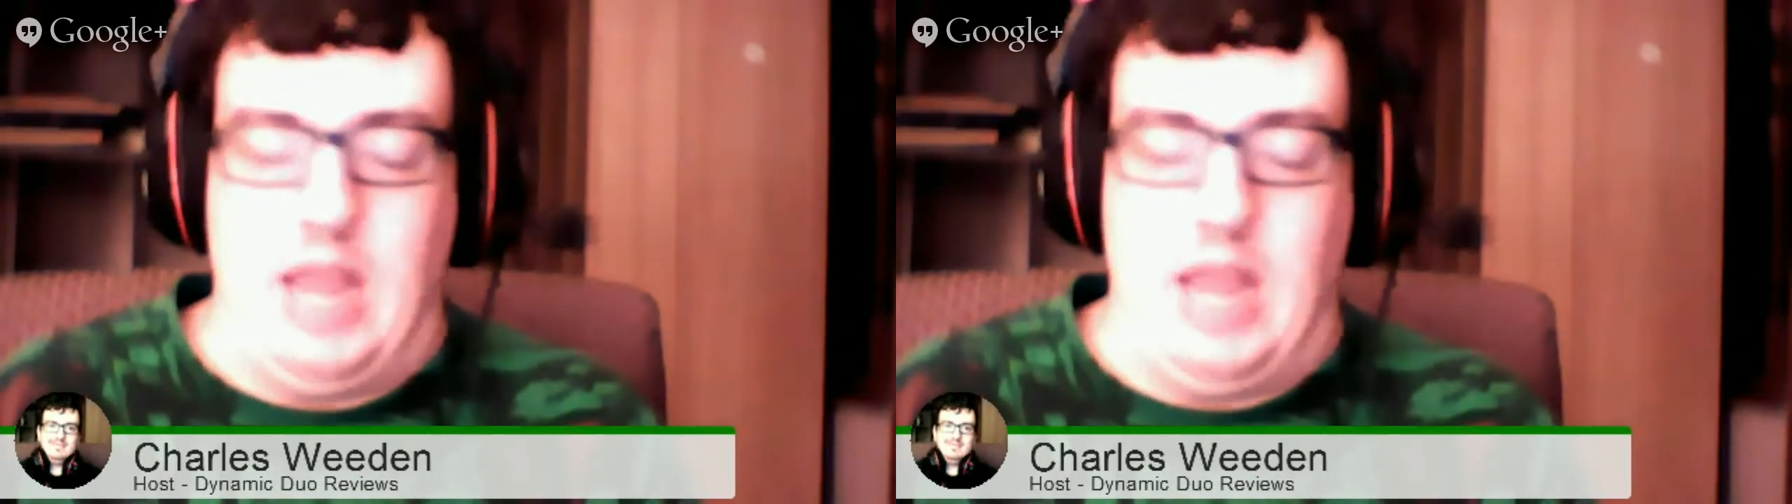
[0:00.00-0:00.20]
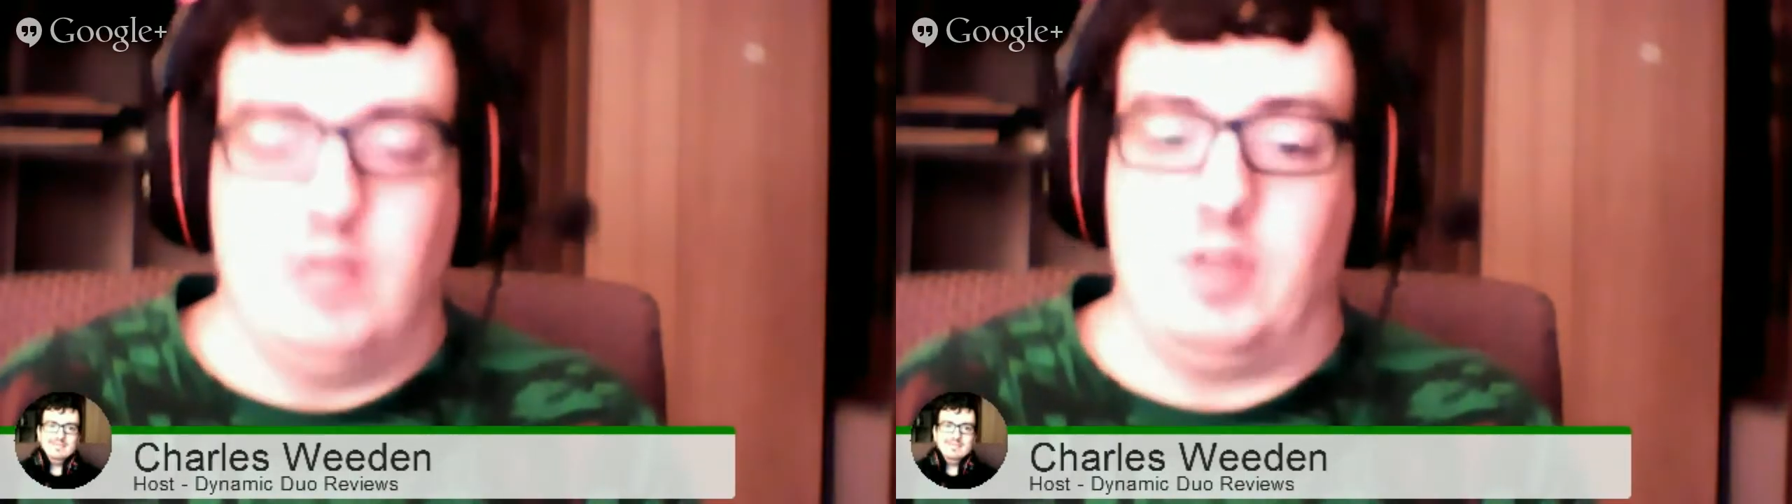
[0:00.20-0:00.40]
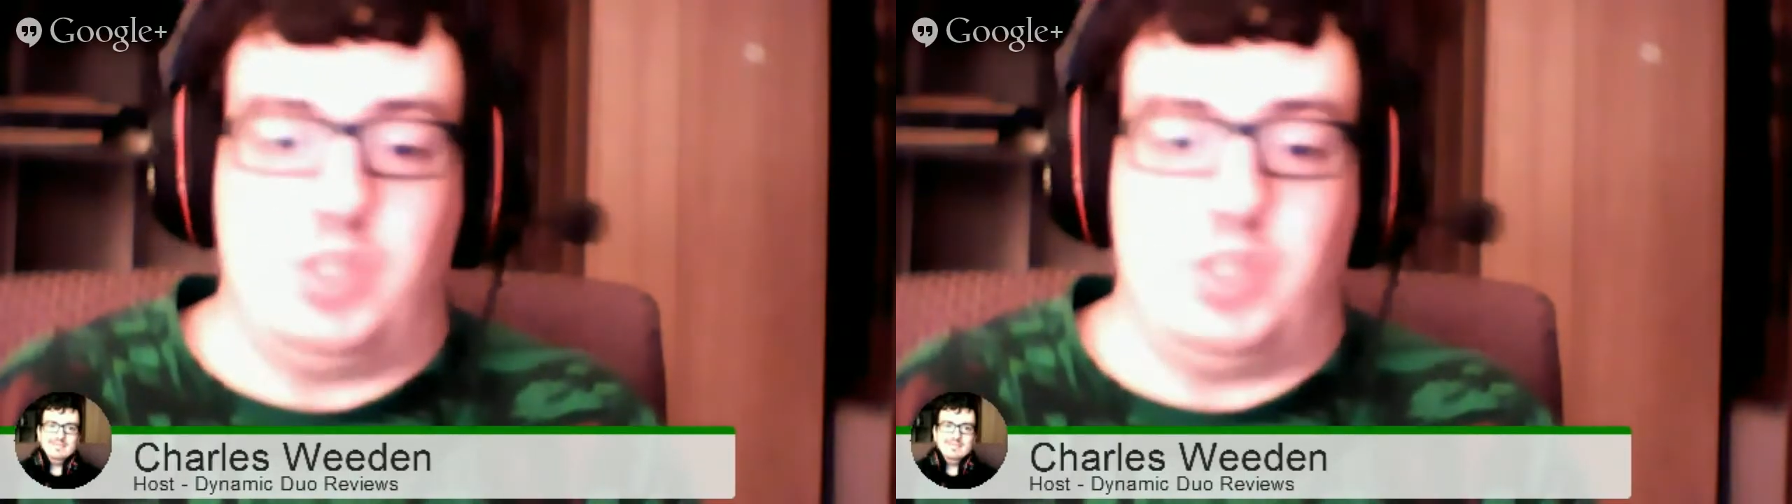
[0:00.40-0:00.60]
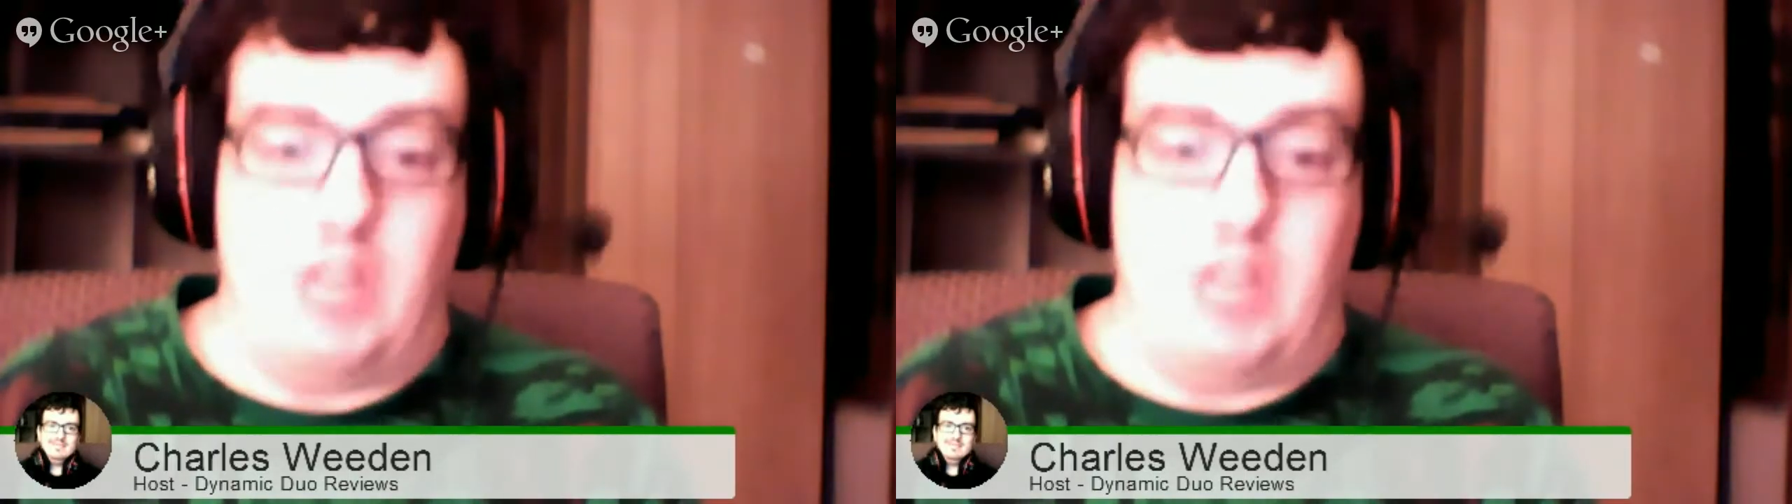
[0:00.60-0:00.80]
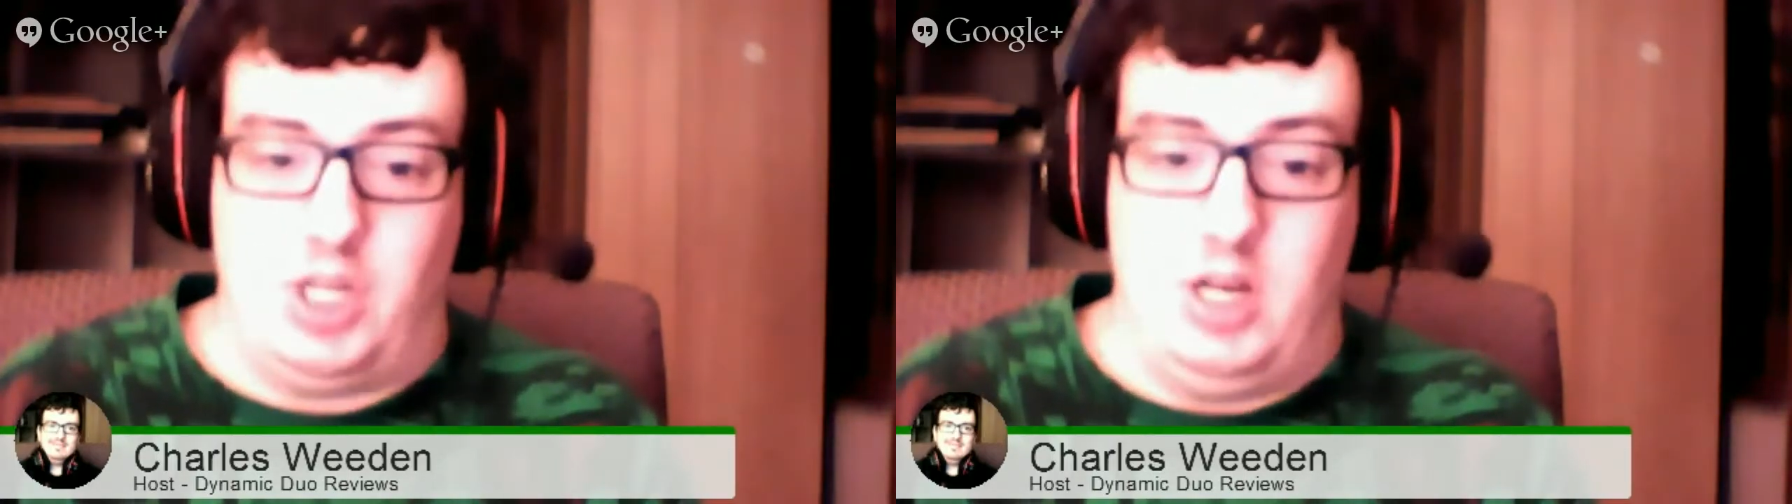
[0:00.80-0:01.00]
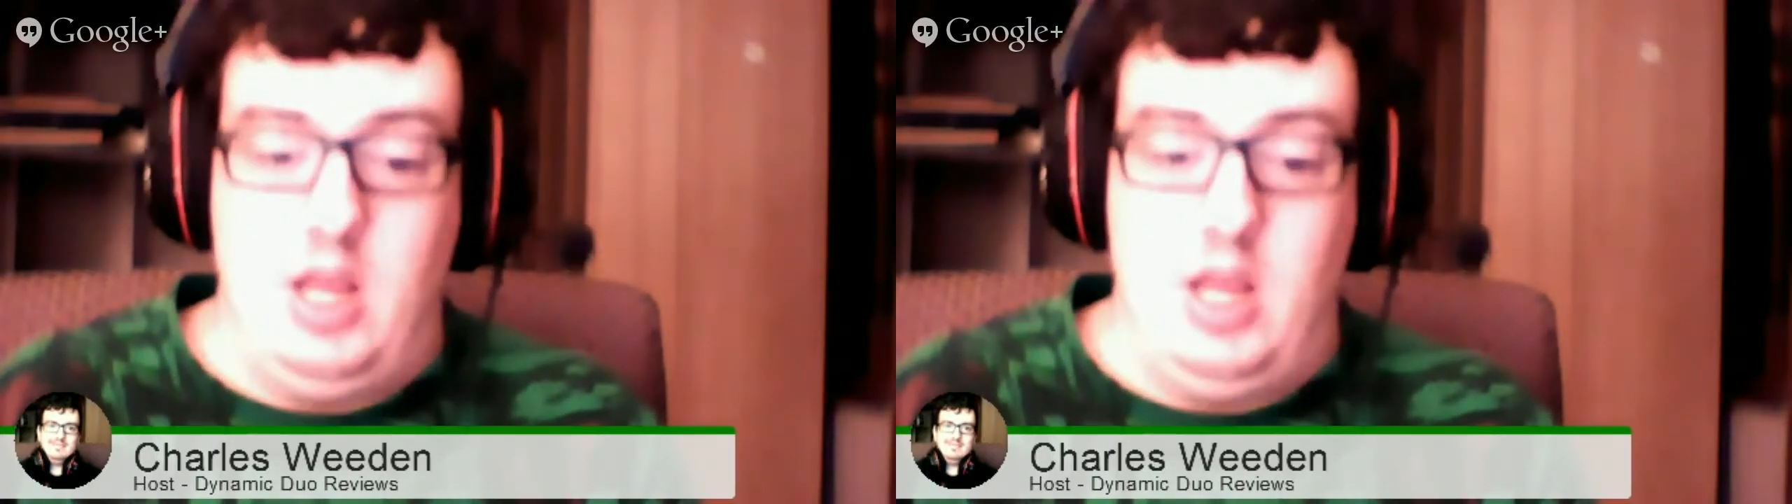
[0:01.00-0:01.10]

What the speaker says: of Extinction,